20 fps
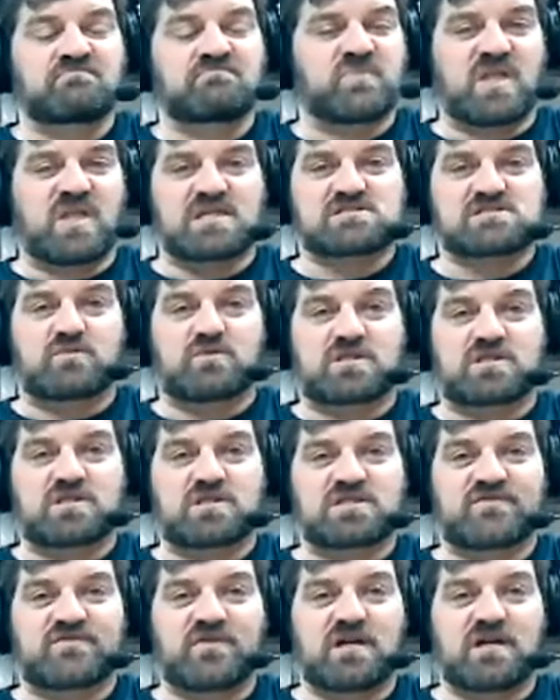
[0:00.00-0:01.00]
This will work
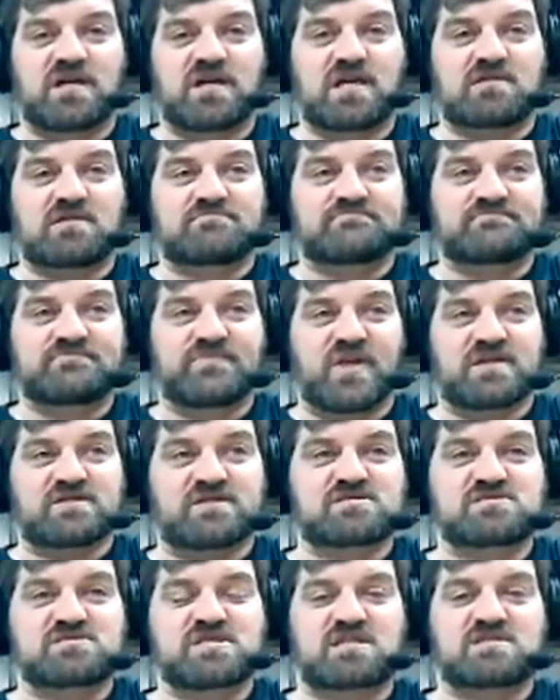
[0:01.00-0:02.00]
just fine. There's
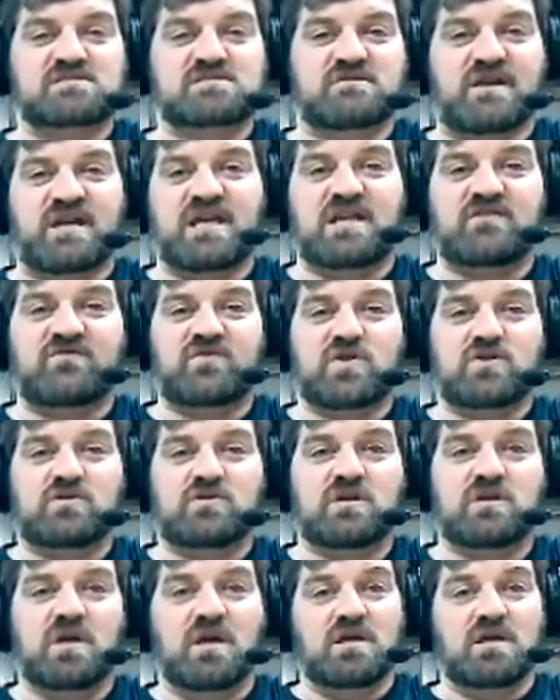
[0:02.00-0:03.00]
6 or 8 of you.
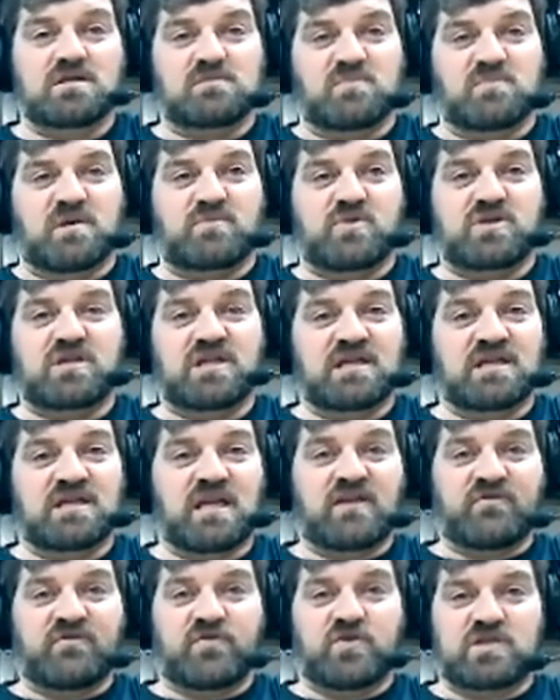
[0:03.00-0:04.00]
Maybe you need an
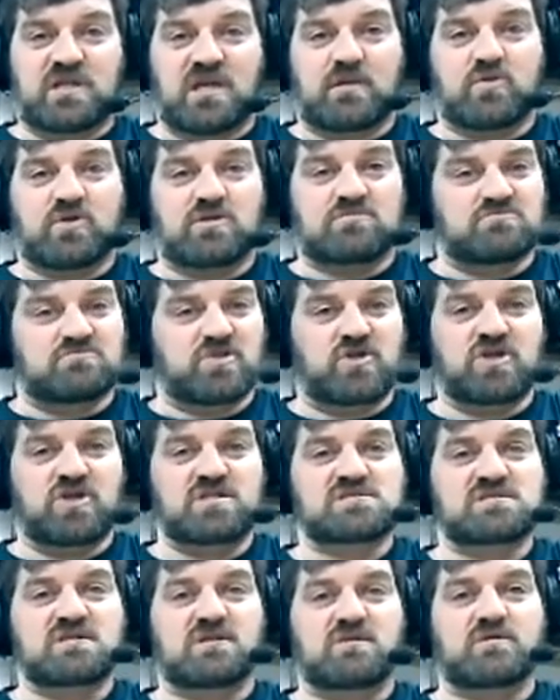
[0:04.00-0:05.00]
8-foot table. Should
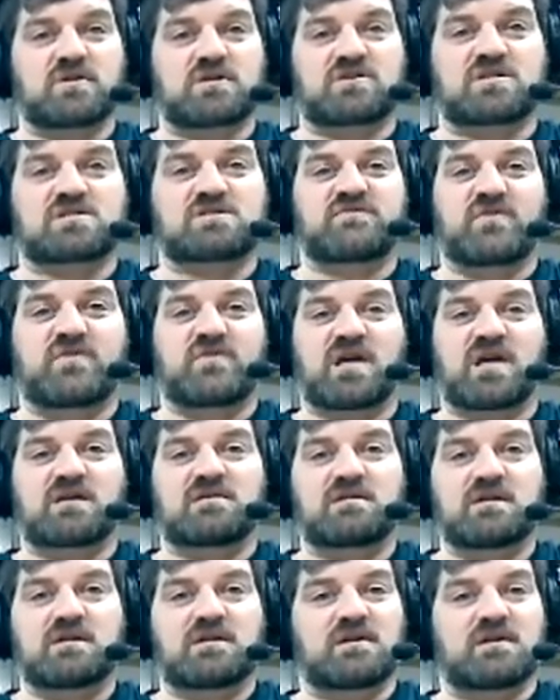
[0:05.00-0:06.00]
still work just fine.
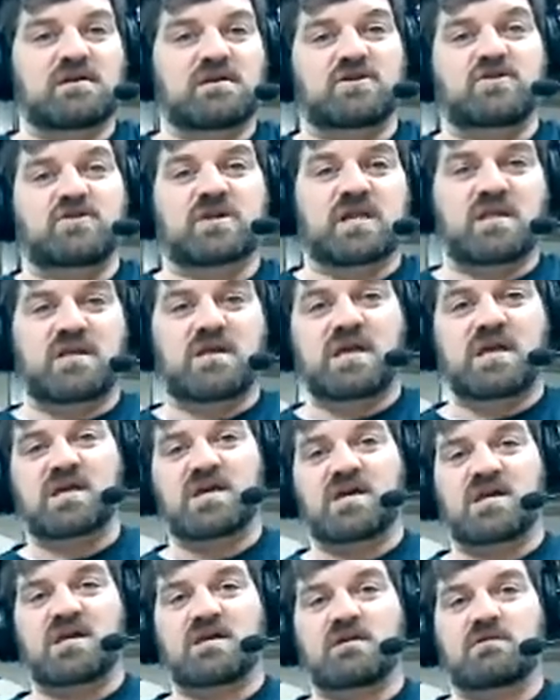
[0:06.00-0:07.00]
You can make
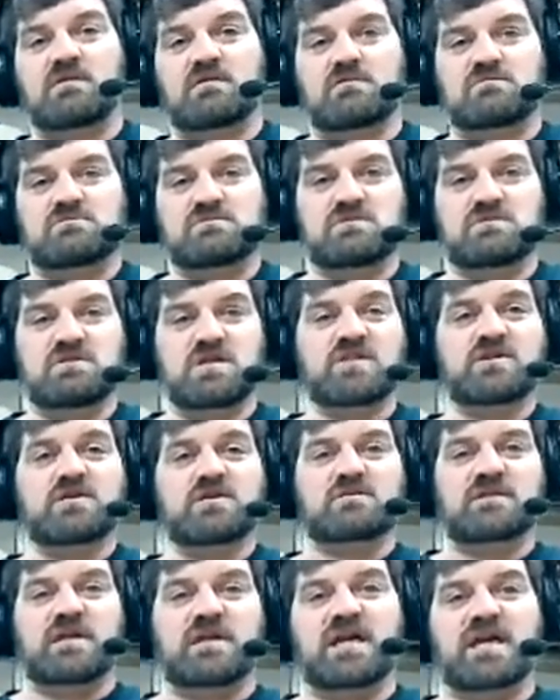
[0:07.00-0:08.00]
another
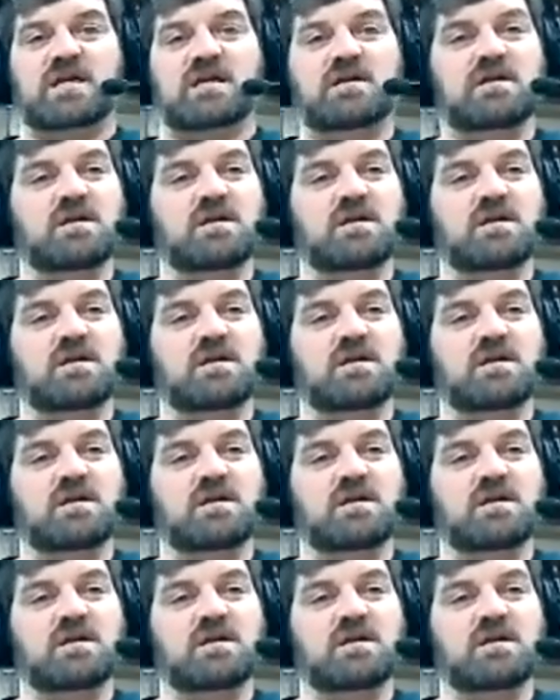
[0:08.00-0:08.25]
leg